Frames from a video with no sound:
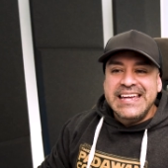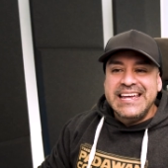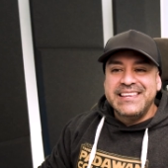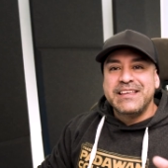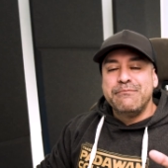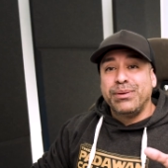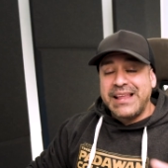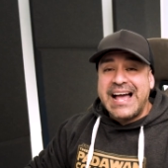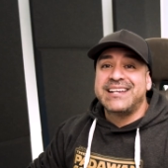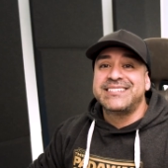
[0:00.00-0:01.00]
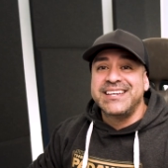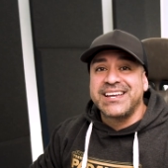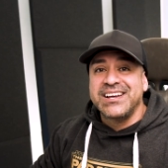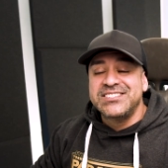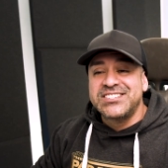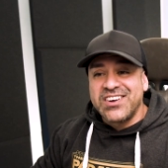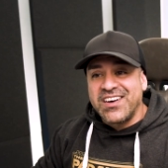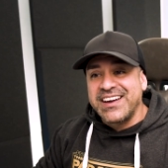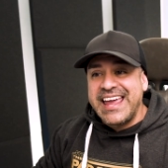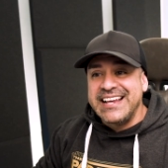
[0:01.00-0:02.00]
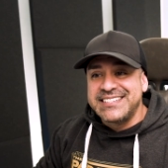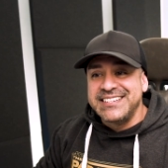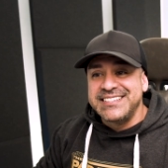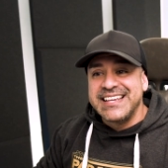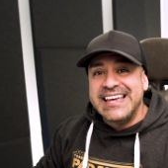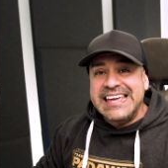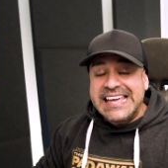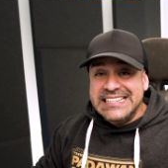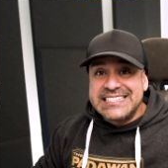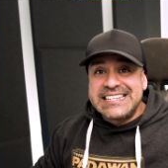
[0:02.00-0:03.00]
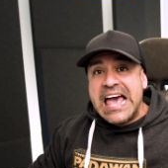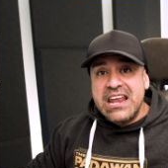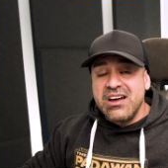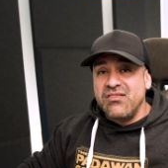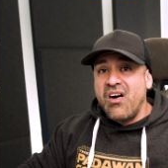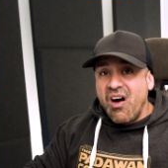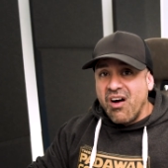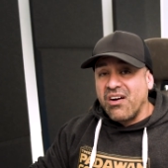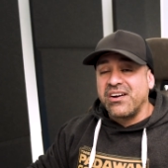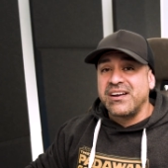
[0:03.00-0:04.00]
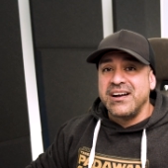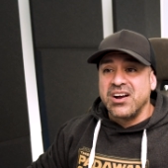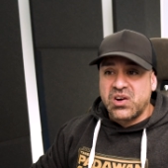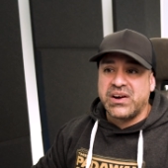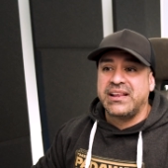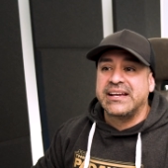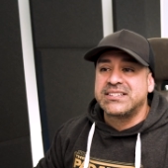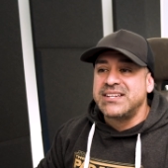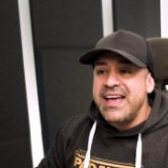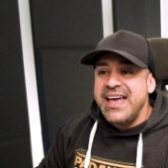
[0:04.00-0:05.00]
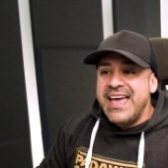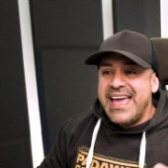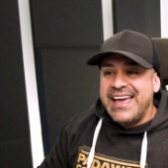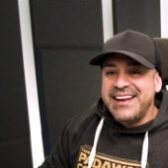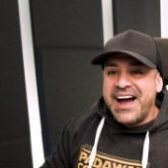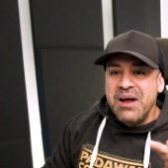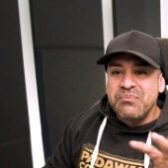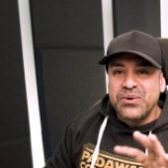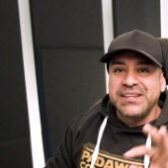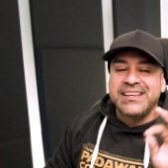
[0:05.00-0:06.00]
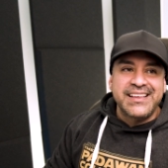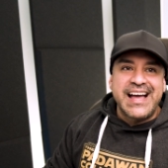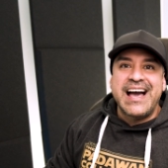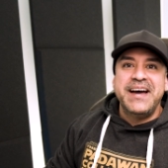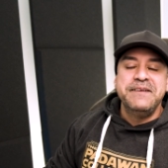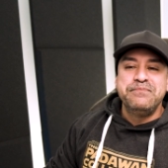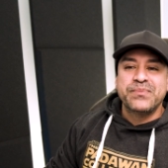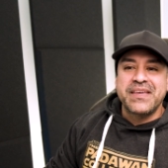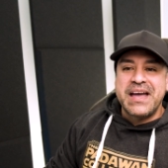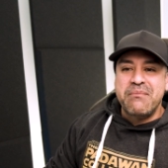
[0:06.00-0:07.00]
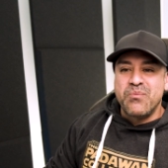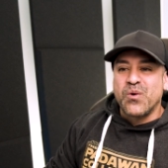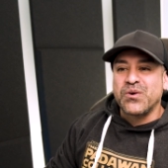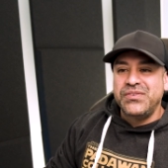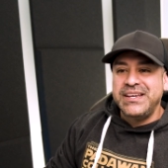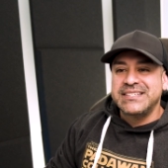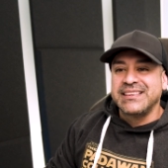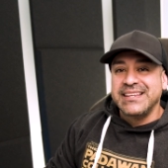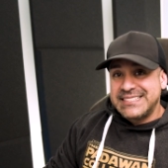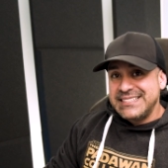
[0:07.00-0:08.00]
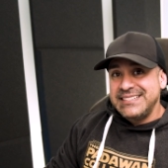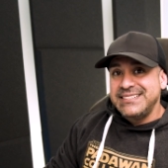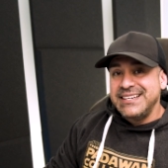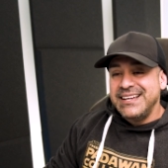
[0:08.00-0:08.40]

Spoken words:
in the plastic star cases instead of hard acrylics. And I'm really glad that Morphe's listened